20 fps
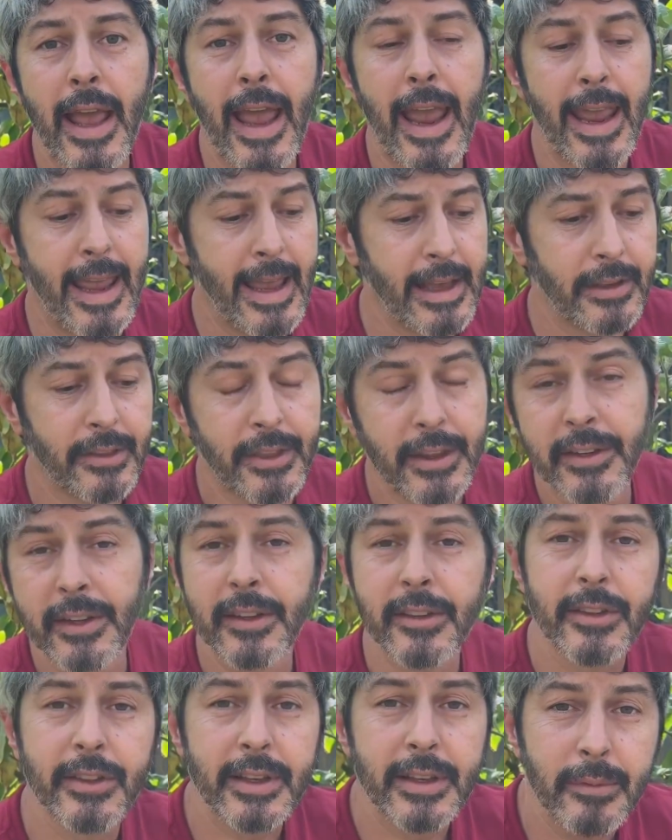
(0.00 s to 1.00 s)
And this
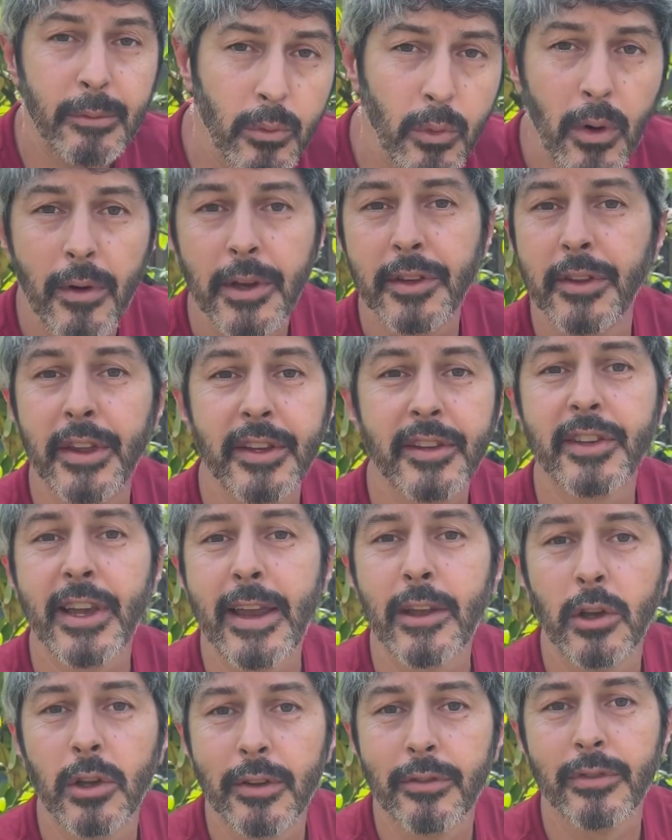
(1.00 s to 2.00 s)
is the
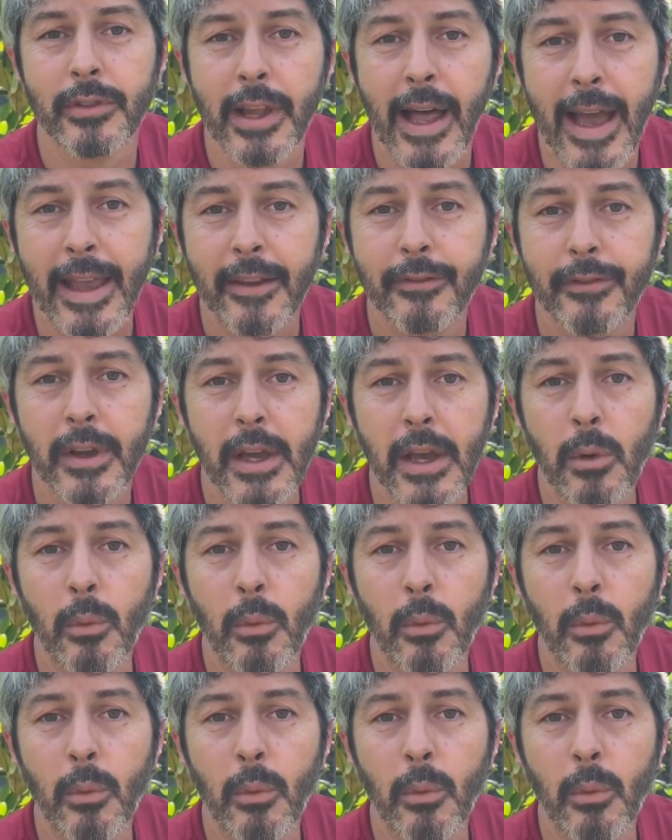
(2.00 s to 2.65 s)
cycle of life,